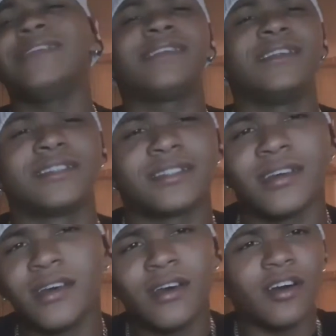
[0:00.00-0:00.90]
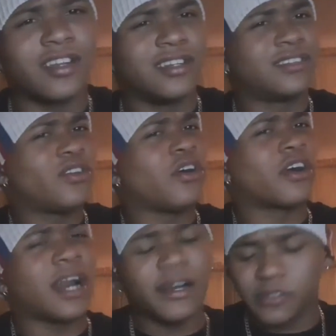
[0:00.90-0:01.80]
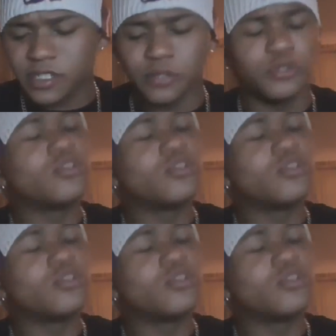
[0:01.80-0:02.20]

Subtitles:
tennis on the tall ground. So, you